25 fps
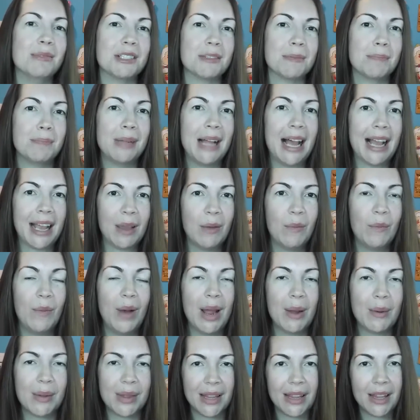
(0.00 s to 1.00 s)
just black and
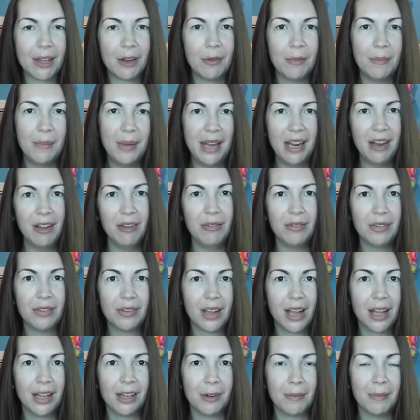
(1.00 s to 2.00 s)
white with a little bit of
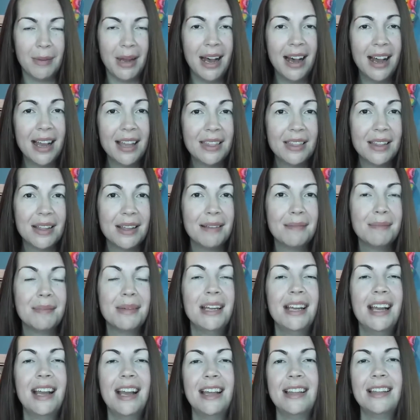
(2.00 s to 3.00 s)
color behind them. And
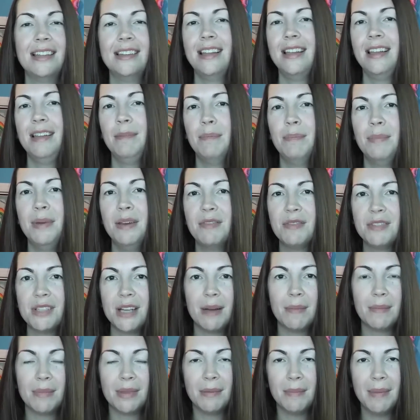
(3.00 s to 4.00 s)
then they beefed
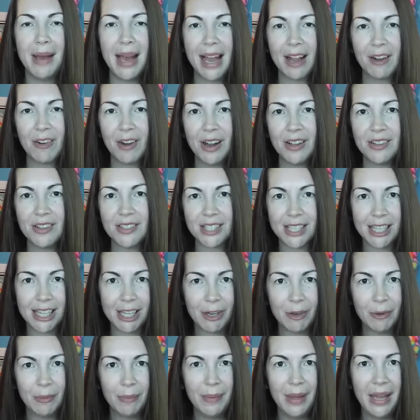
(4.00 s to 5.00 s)
up the backgrounds a
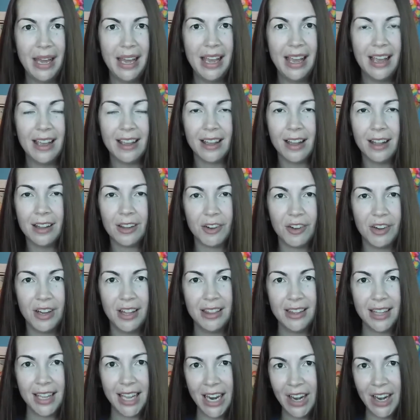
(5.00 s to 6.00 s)
little bit and colored in the